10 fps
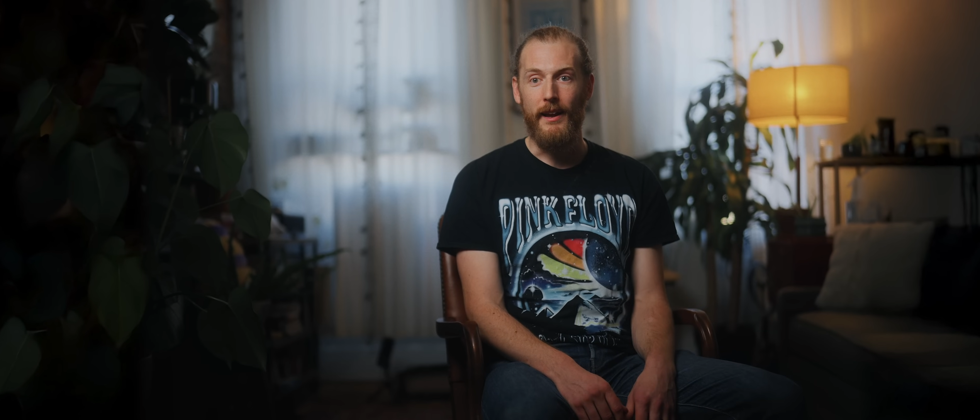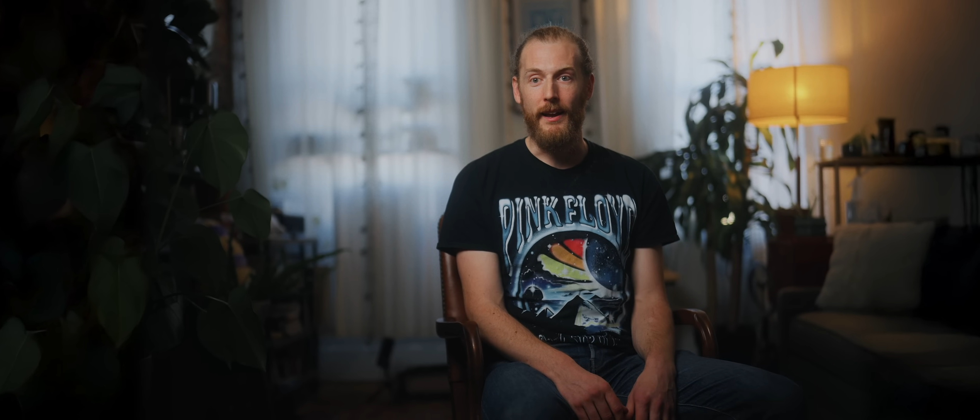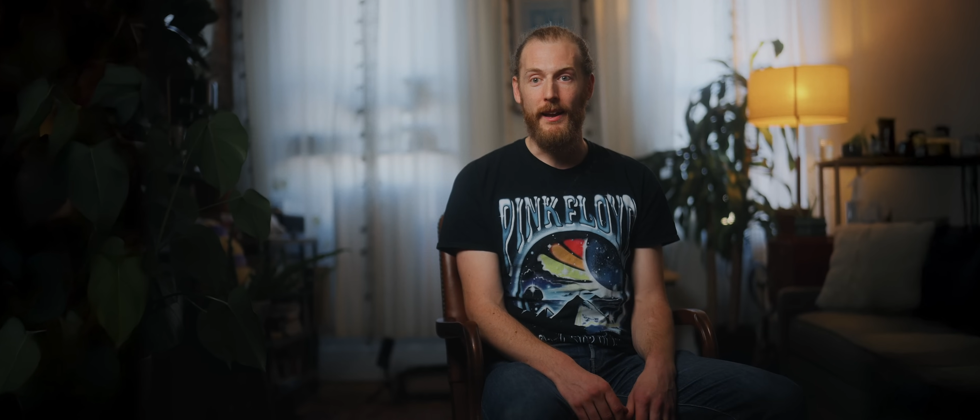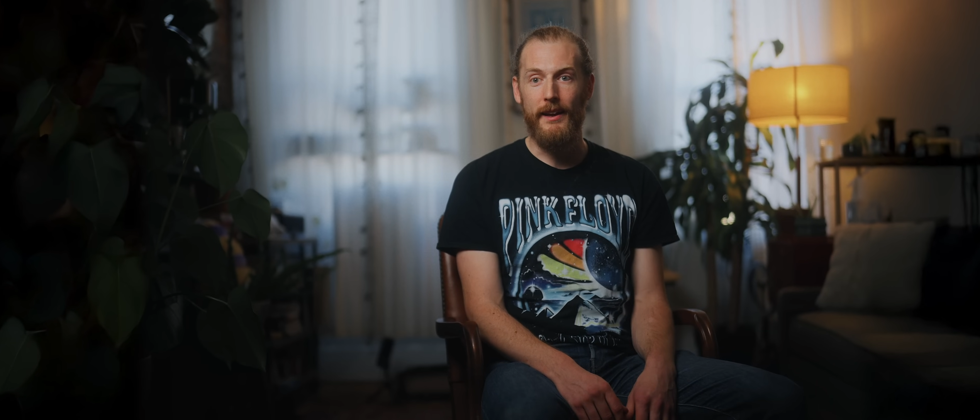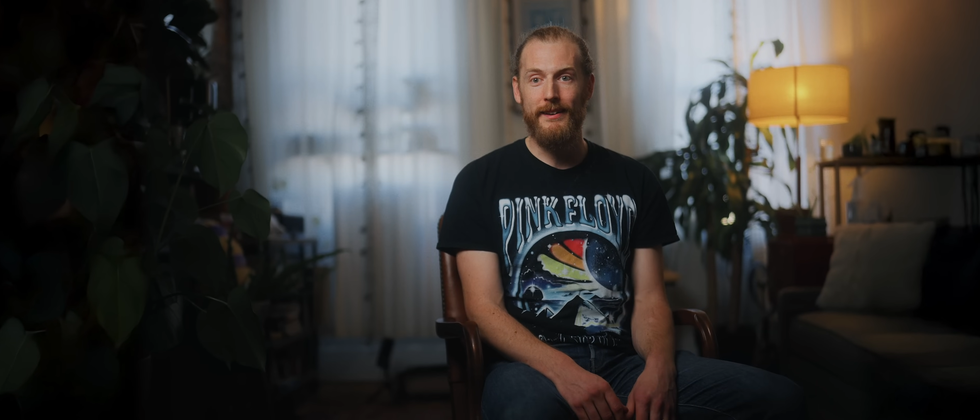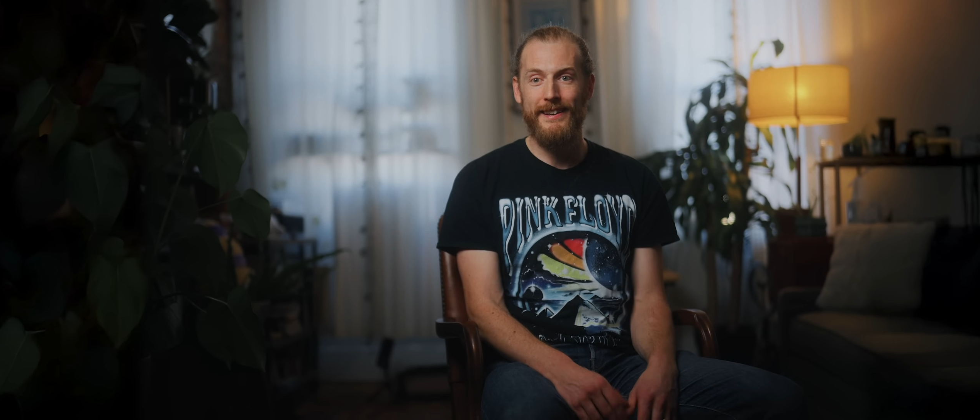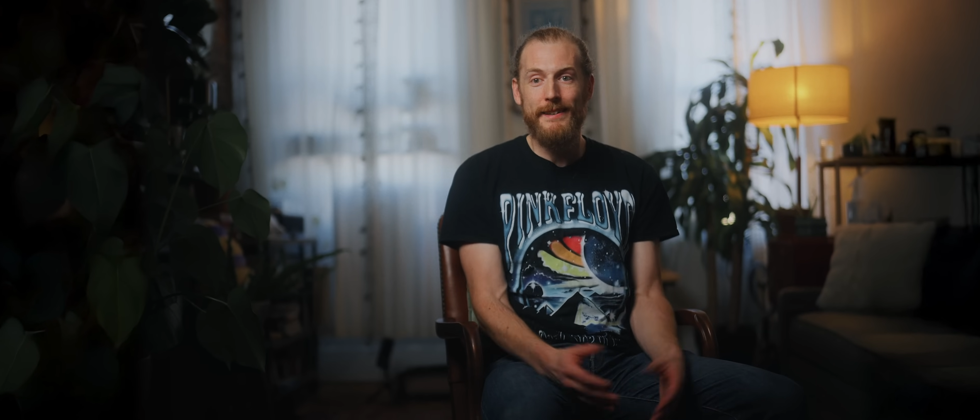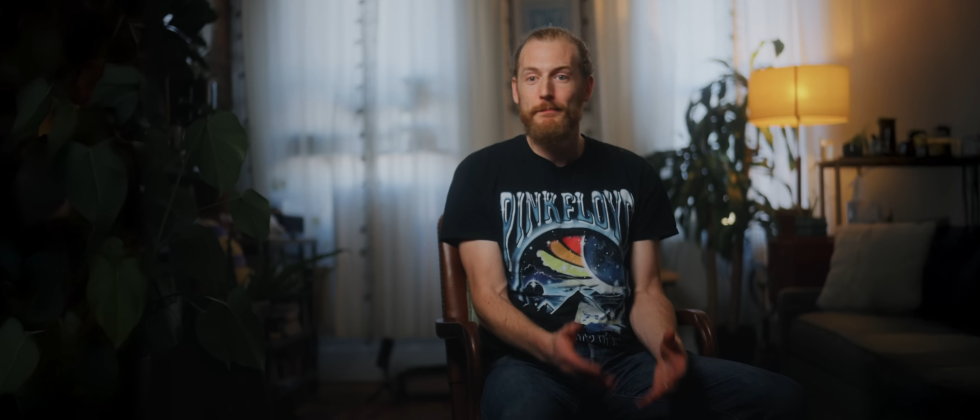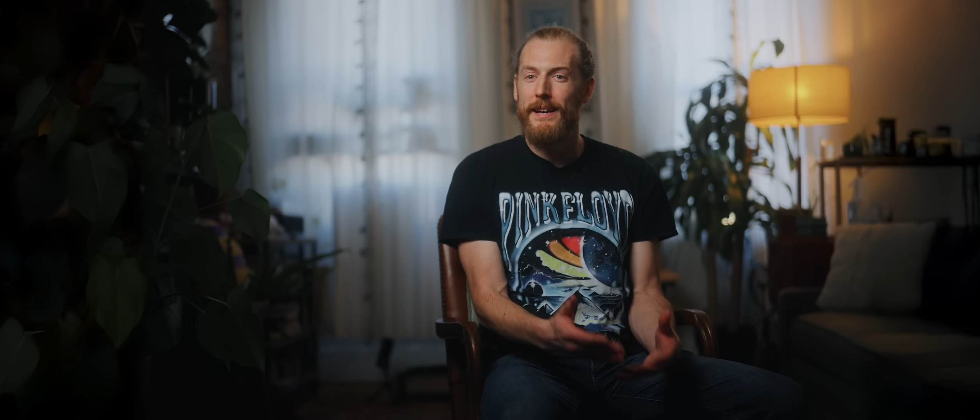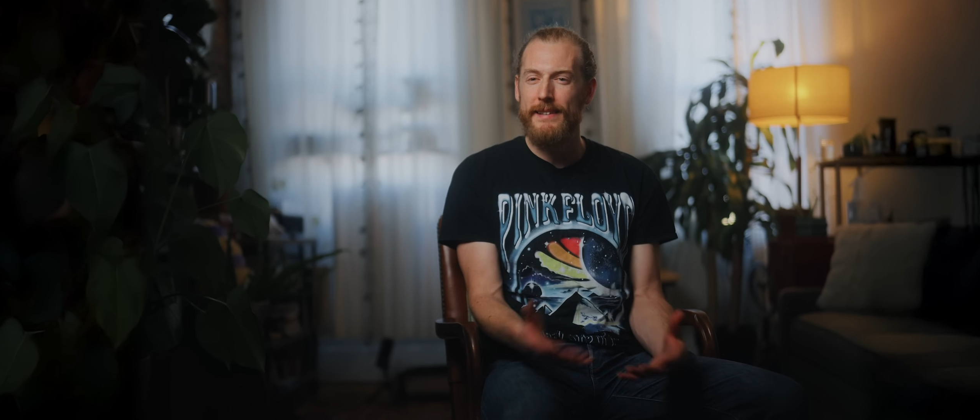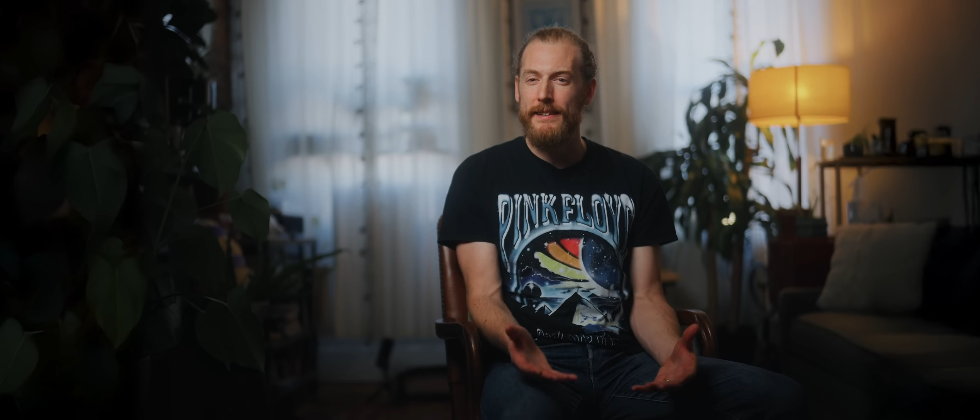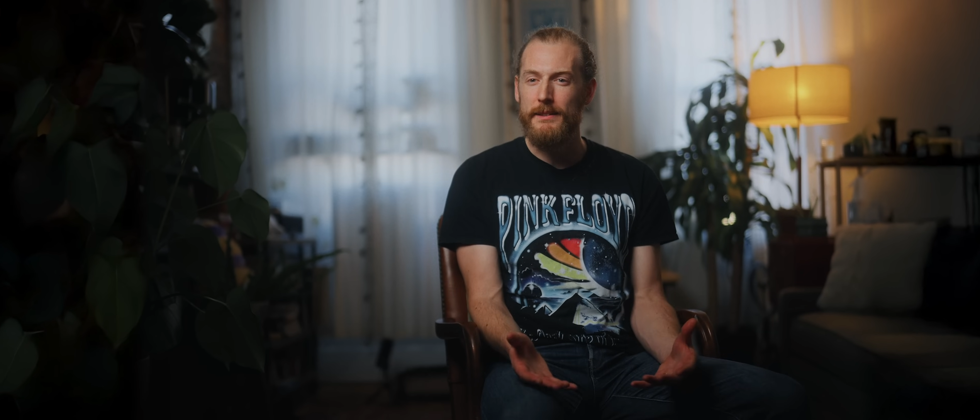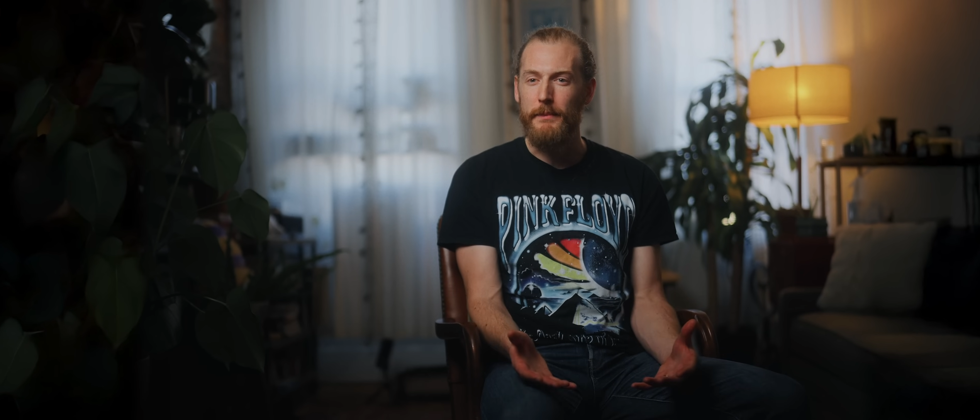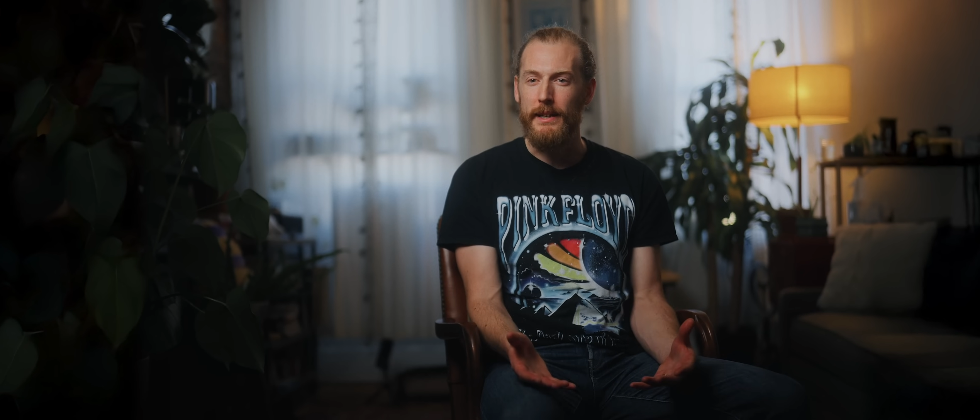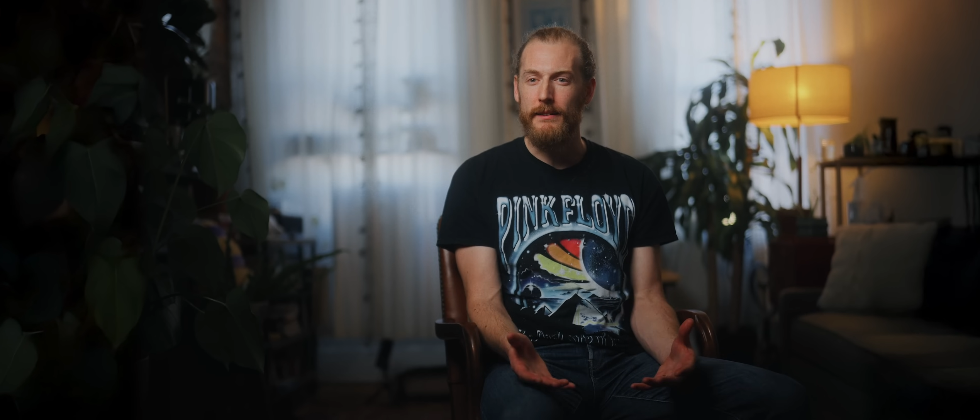And it didn't make sense
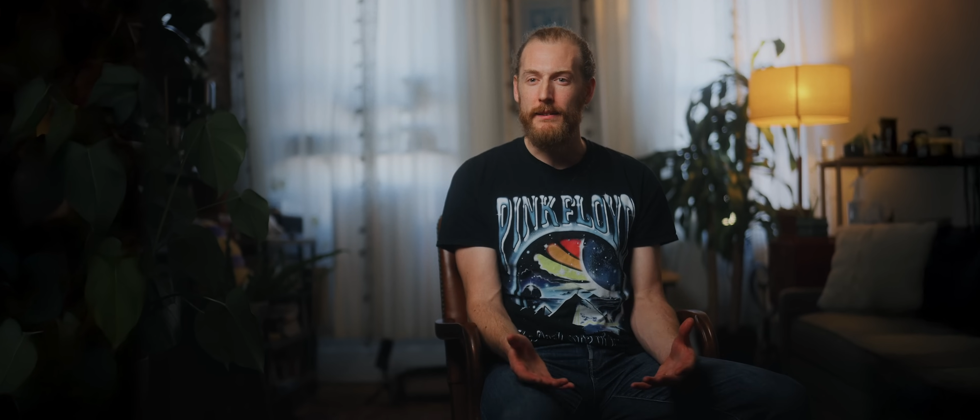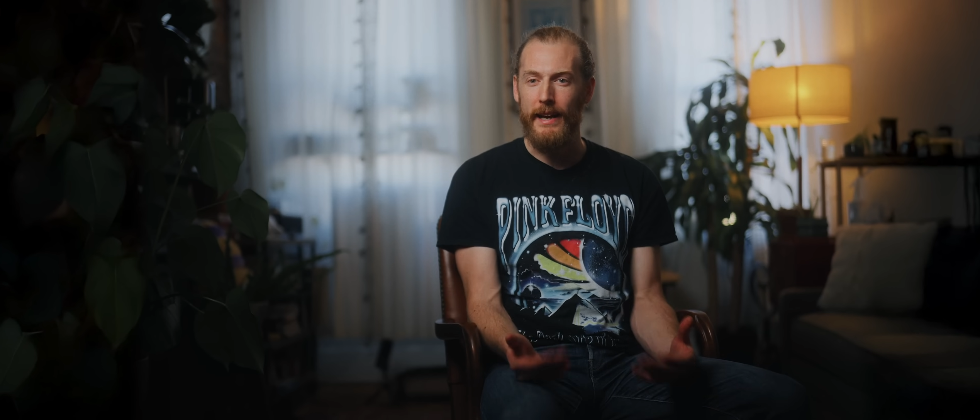to me.